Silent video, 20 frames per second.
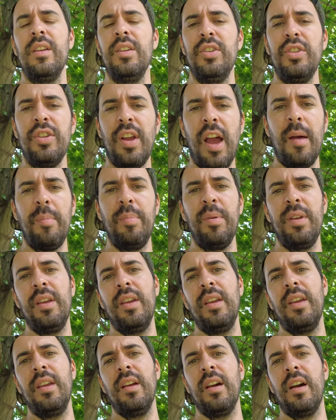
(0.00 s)

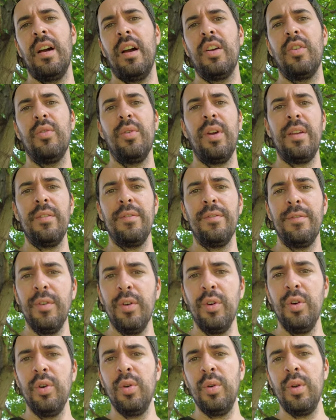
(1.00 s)
shopping, uh, great
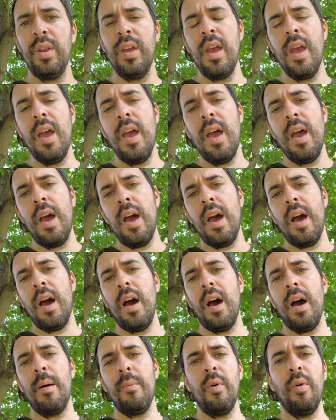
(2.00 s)
food.
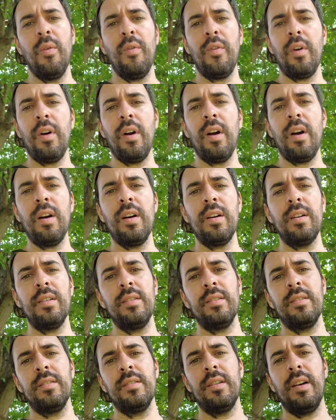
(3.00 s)
Um, overall,
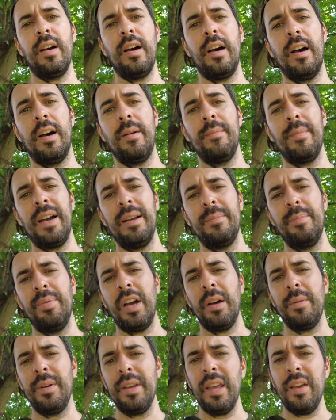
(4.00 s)
um, I'd
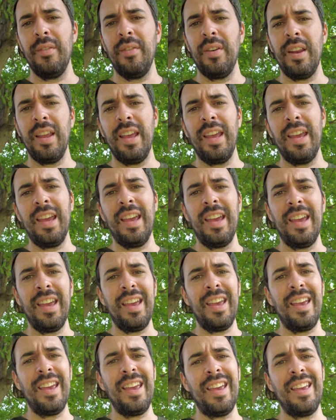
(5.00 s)
probably give it
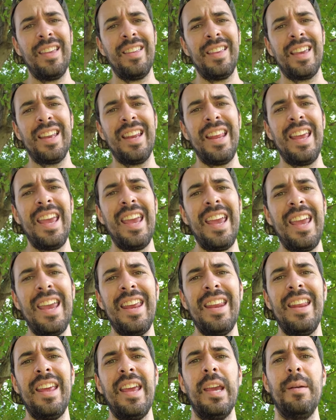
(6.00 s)
a like an
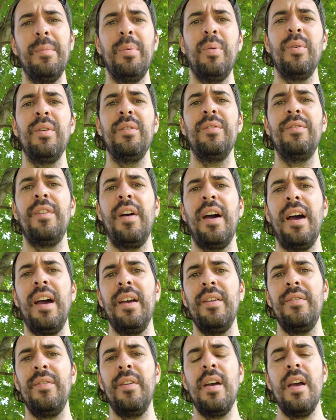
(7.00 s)
eight, eight point
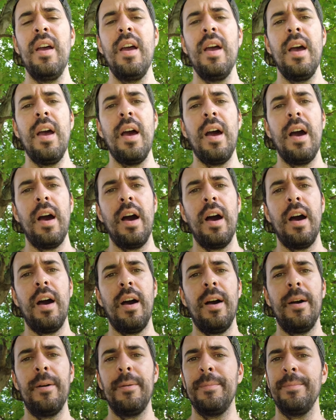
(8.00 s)
five.
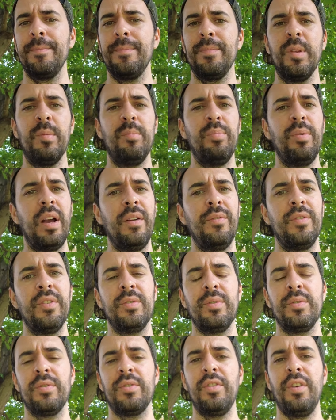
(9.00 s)
Um,
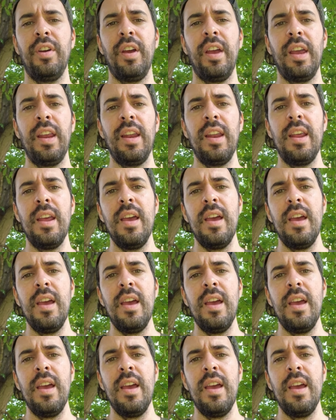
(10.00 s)
breakfast was great.